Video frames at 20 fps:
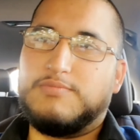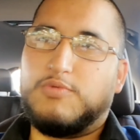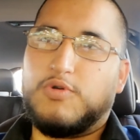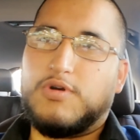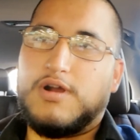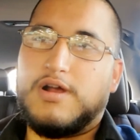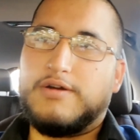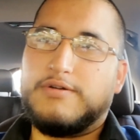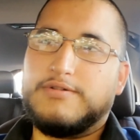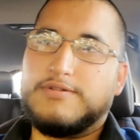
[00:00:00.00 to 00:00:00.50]

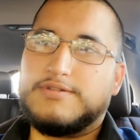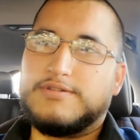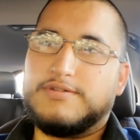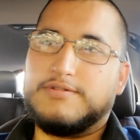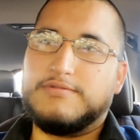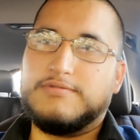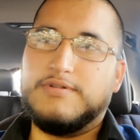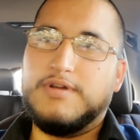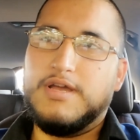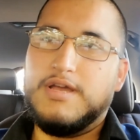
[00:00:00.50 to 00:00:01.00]
more hours.
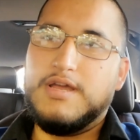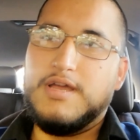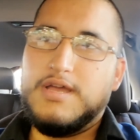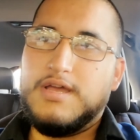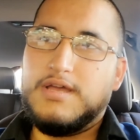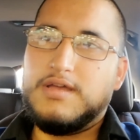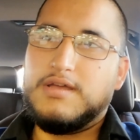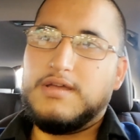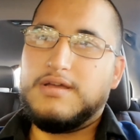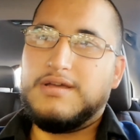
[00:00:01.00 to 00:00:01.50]
So
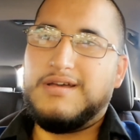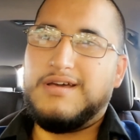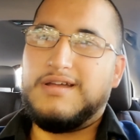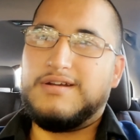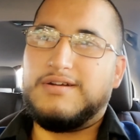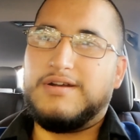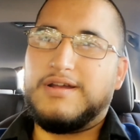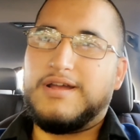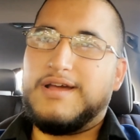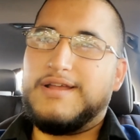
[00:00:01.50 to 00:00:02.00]
I don't
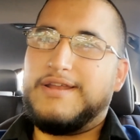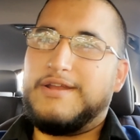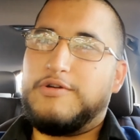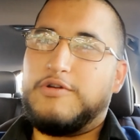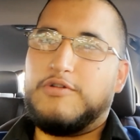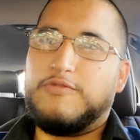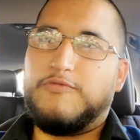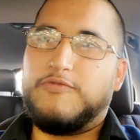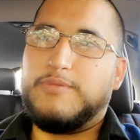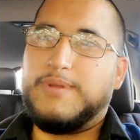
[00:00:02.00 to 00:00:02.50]
know, I got
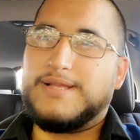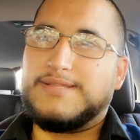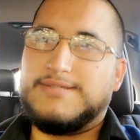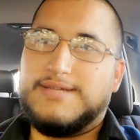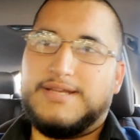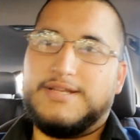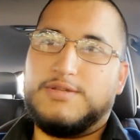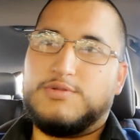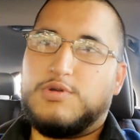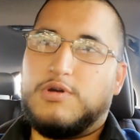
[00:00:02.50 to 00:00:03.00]
anywhere for
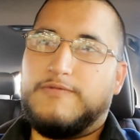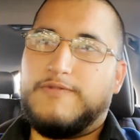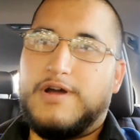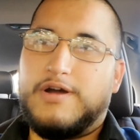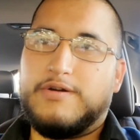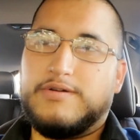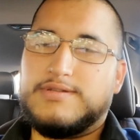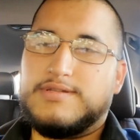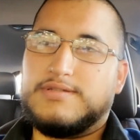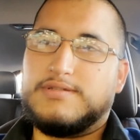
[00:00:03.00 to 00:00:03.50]
10 to 12
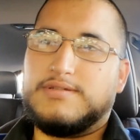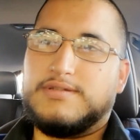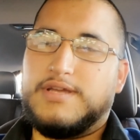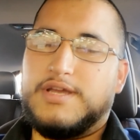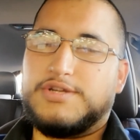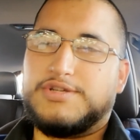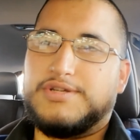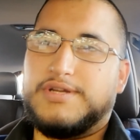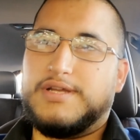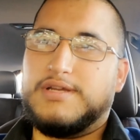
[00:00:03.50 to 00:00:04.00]
hours
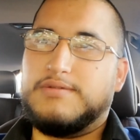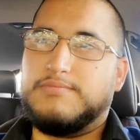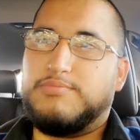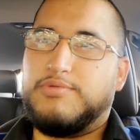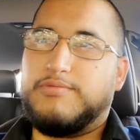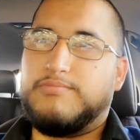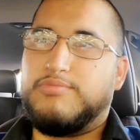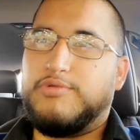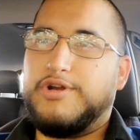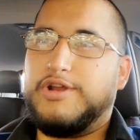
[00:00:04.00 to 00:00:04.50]
yesterday.
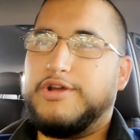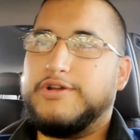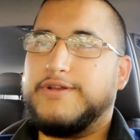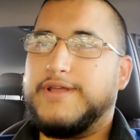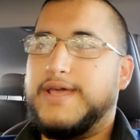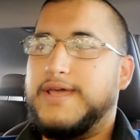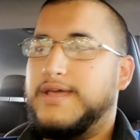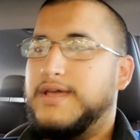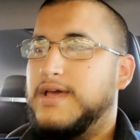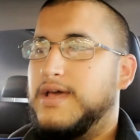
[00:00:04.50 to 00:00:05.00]
Pretty good
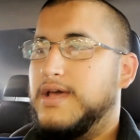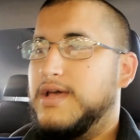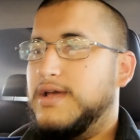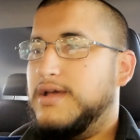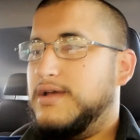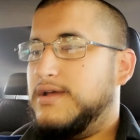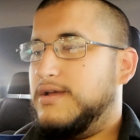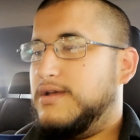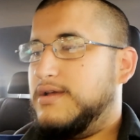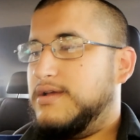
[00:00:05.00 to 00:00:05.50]
day
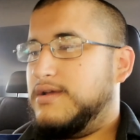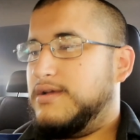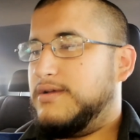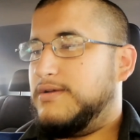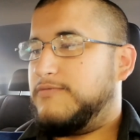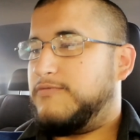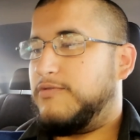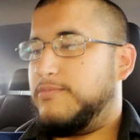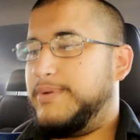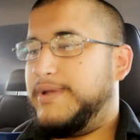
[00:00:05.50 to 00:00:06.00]

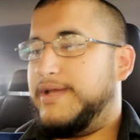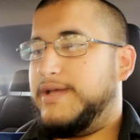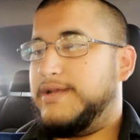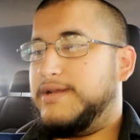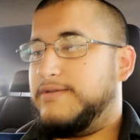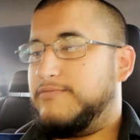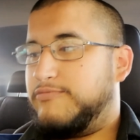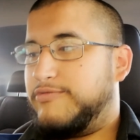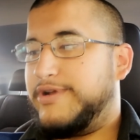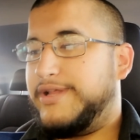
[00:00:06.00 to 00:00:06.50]
for being
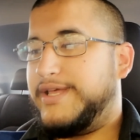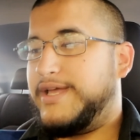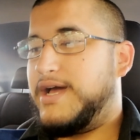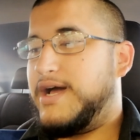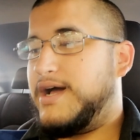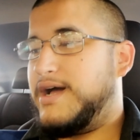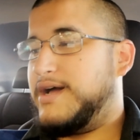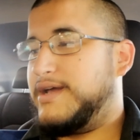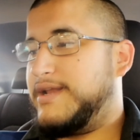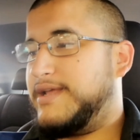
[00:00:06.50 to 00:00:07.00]
really
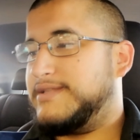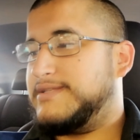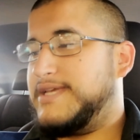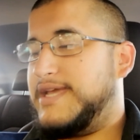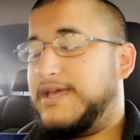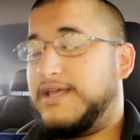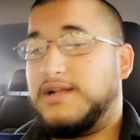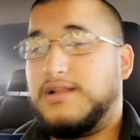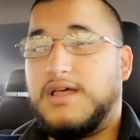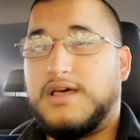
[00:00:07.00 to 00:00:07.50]
hot and
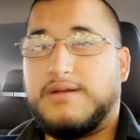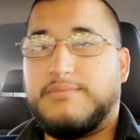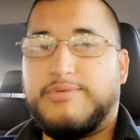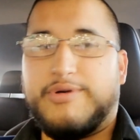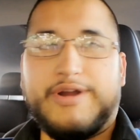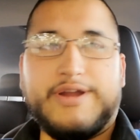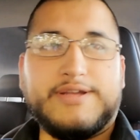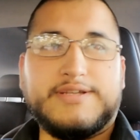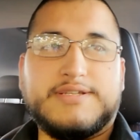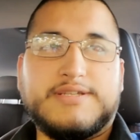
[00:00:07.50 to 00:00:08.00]
taking a lot of
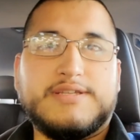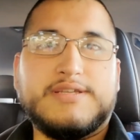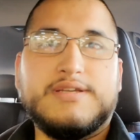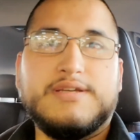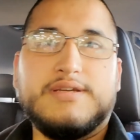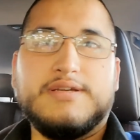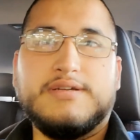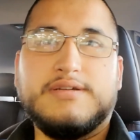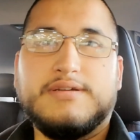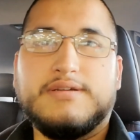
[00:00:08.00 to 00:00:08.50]
breaks.
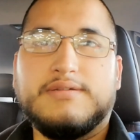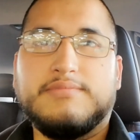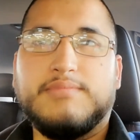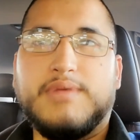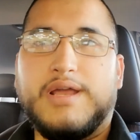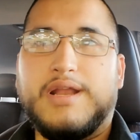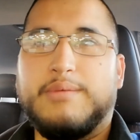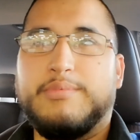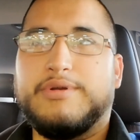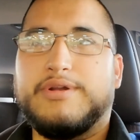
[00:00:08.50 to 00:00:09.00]

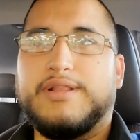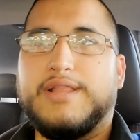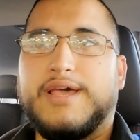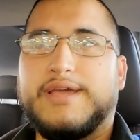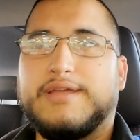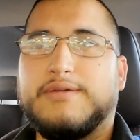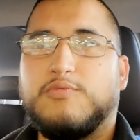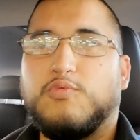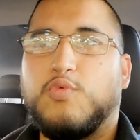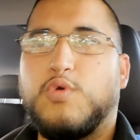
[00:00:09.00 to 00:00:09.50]
Not able to
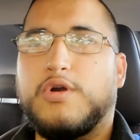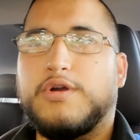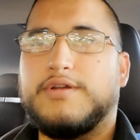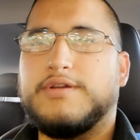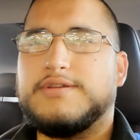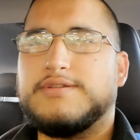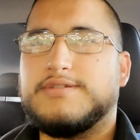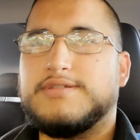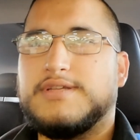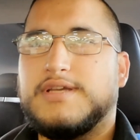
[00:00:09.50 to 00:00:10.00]
work
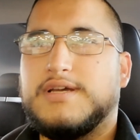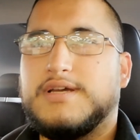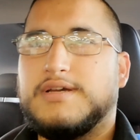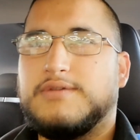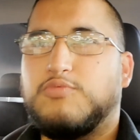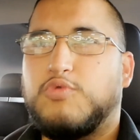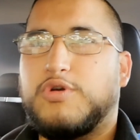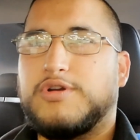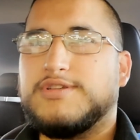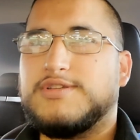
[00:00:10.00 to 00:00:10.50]
as
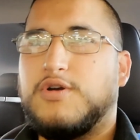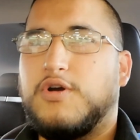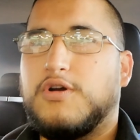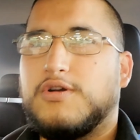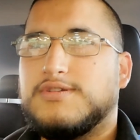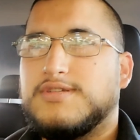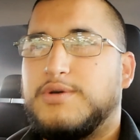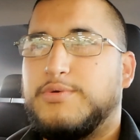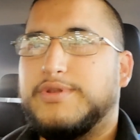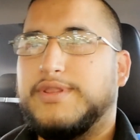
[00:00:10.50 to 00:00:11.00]
hard
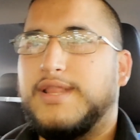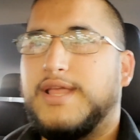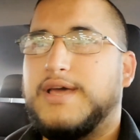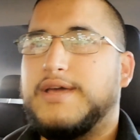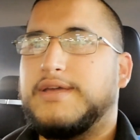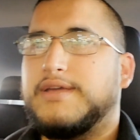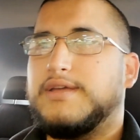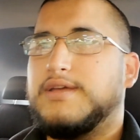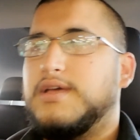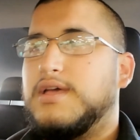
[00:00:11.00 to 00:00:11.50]
as I would
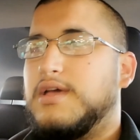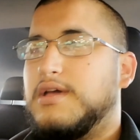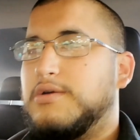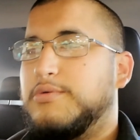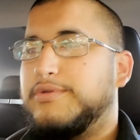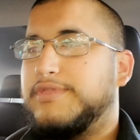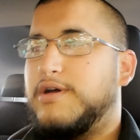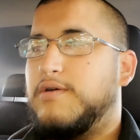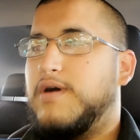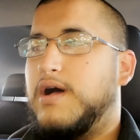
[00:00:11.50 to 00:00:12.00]
like
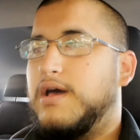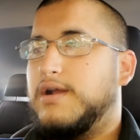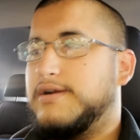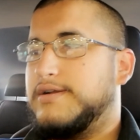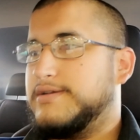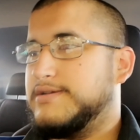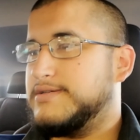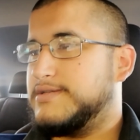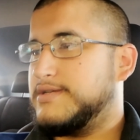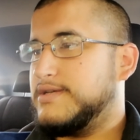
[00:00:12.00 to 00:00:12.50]
with how hot it
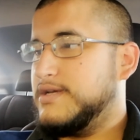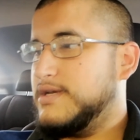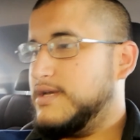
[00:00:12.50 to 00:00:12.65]
is.